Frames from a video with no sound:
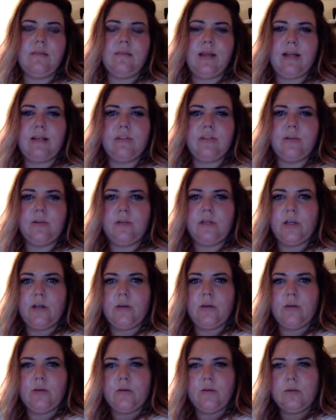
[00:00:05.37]

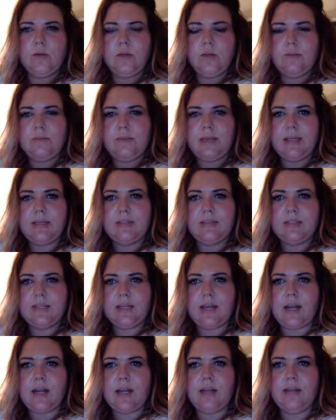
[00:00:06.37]
Antonio couldn't make it
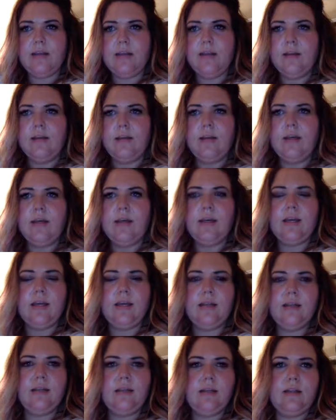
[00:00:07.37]
tonight,
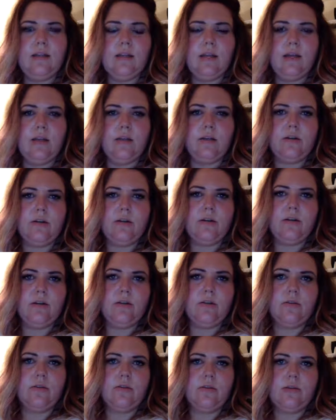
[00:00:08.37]
and then the other
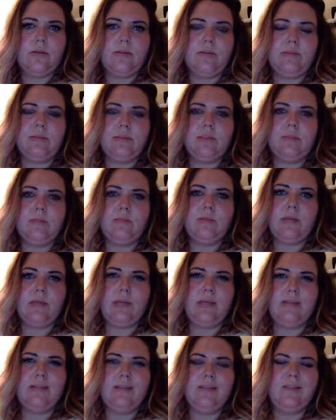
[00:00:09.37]
three members of
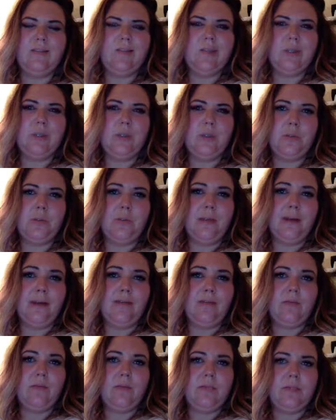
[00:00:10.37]
my group
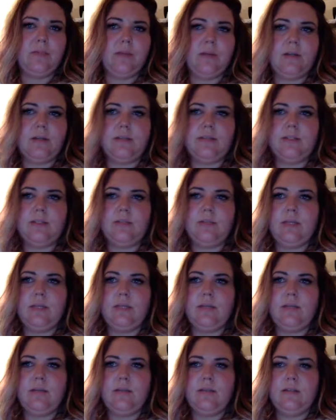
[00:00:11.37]
haven't responded to me,
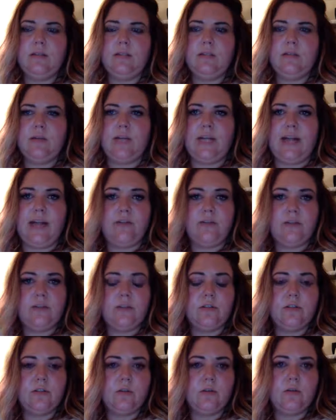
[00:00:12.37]
and it's 20 after,
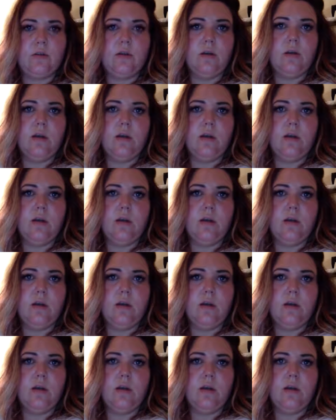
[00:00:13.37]
so